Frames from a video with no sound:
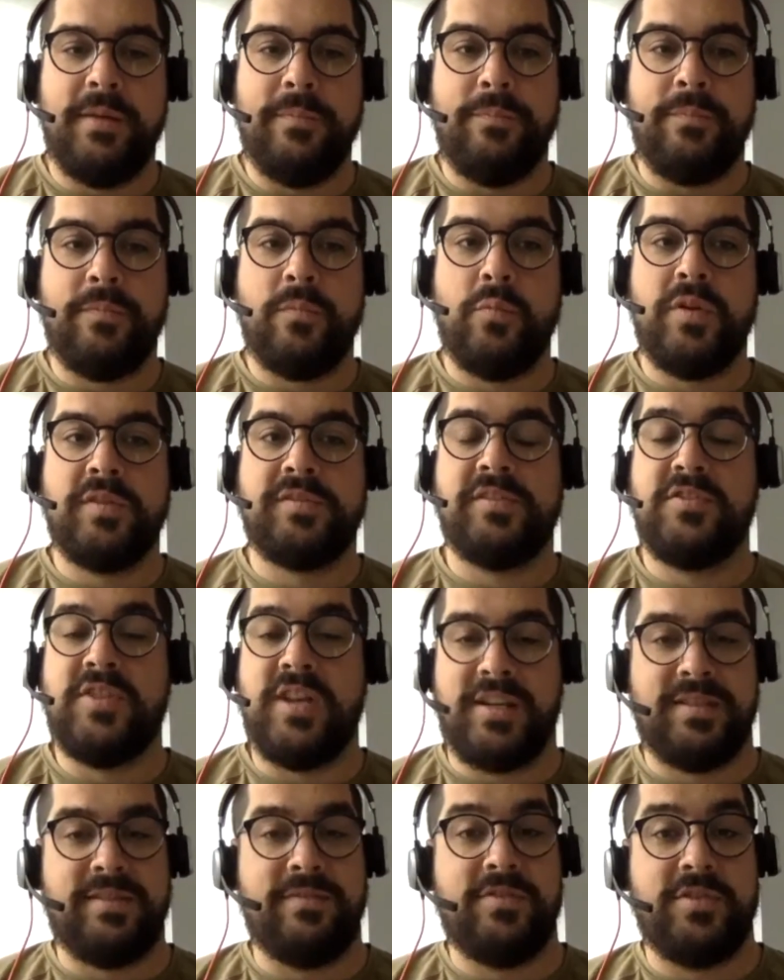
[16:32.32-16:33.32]
with
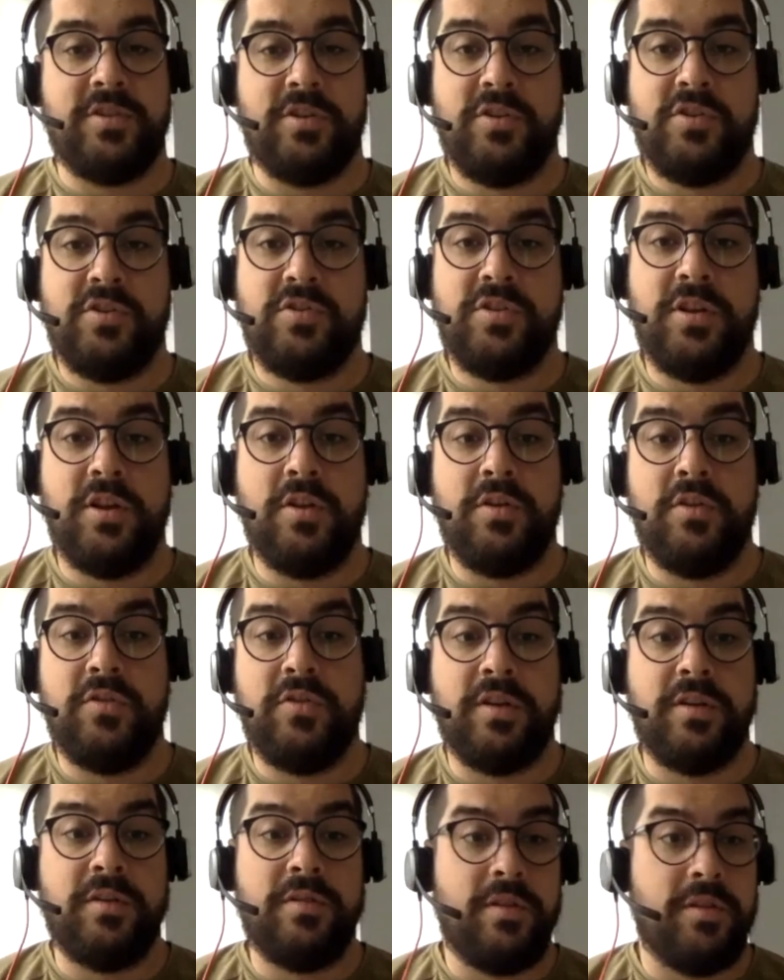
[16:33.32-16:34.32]
suggestive search,
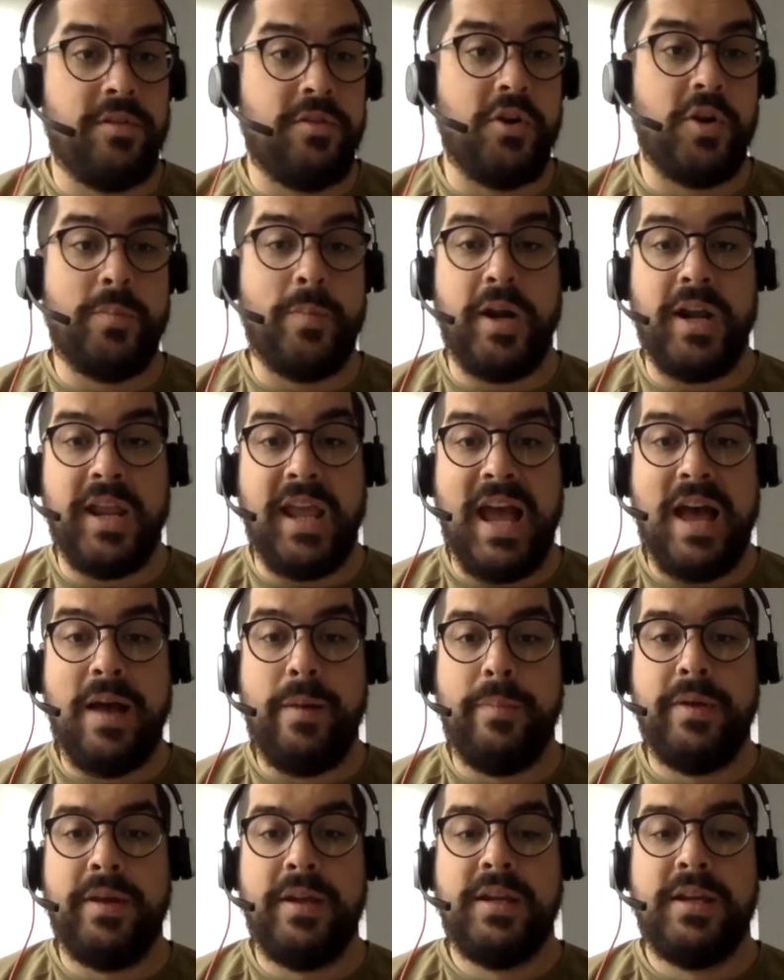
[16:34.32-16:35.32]
using a third-party
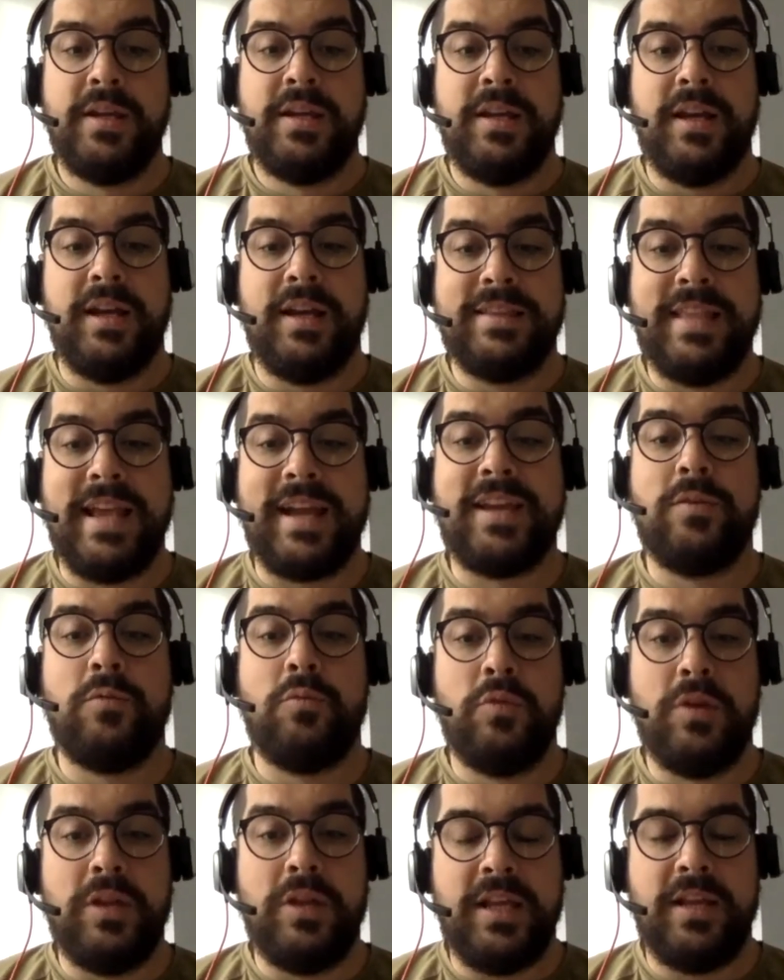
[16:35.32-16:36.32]
app, that
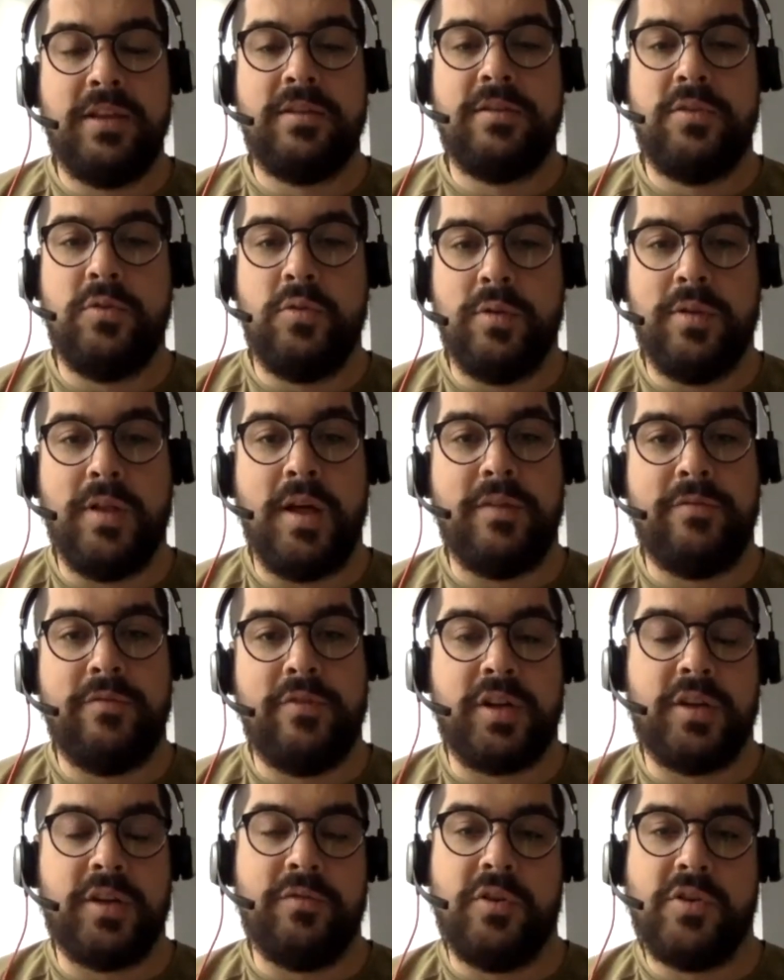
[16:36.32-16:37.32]
can really do a lot
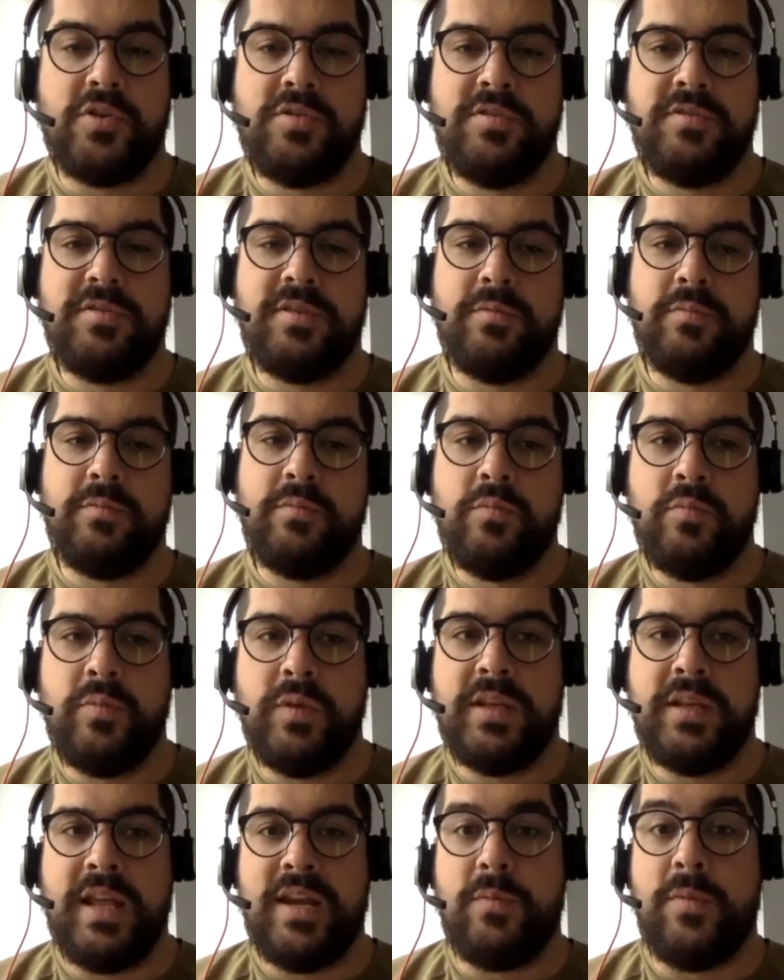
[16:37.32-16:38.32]
for conversions. And
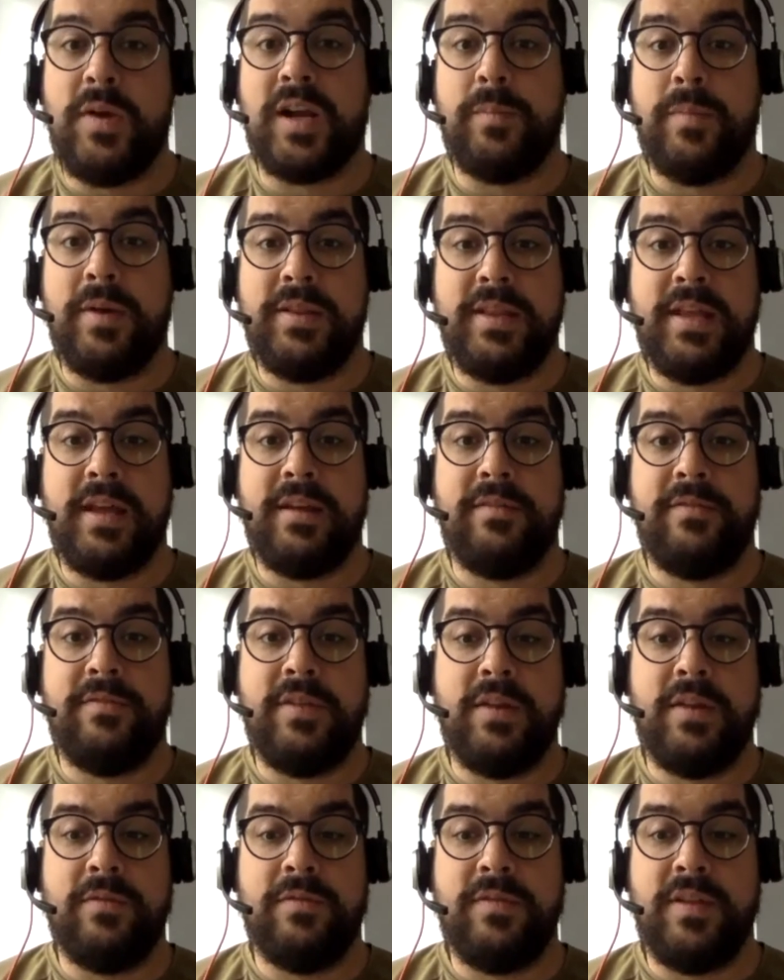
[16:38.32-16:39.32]
we tend to recommend that
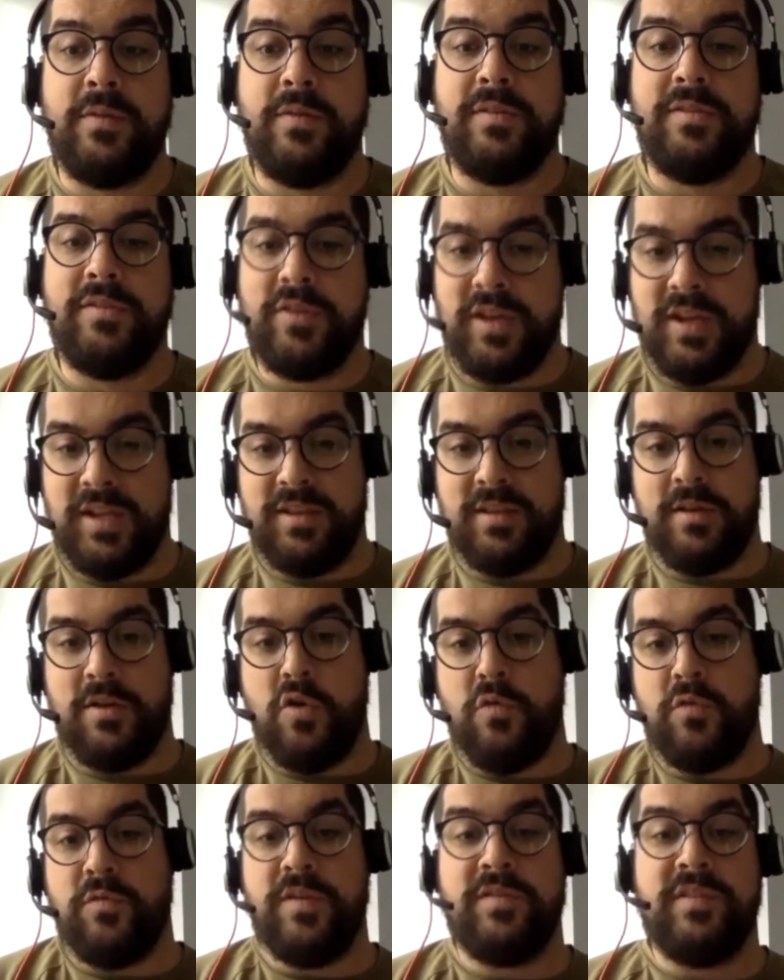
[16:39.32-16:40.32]
if anyone's looking in that
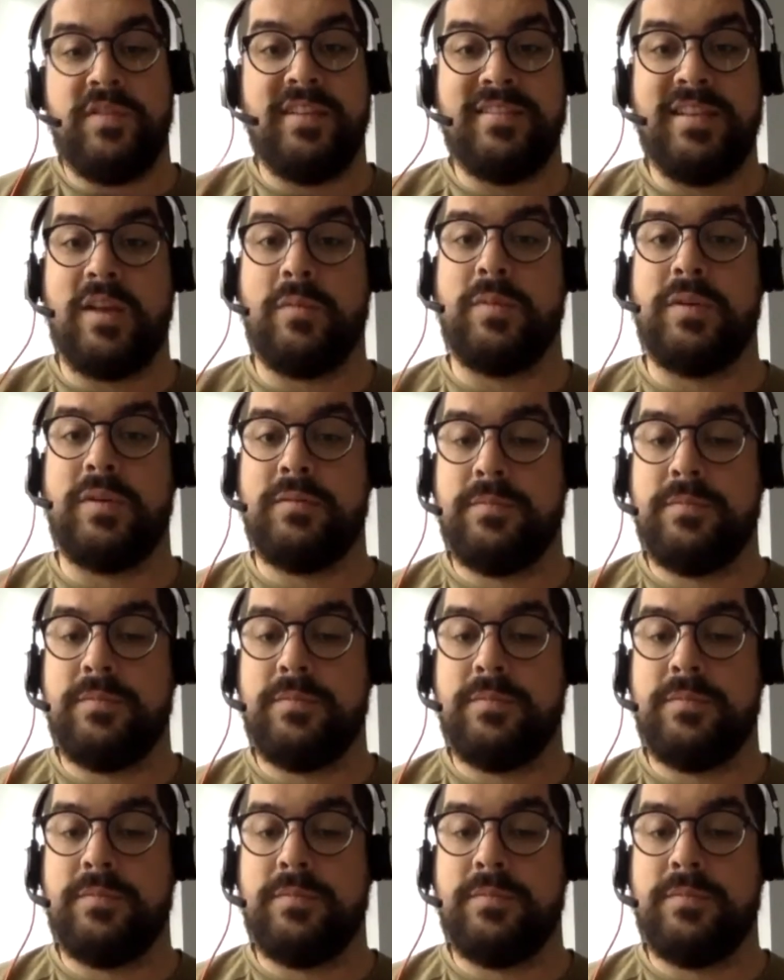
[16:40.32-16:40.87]
over 50 segment.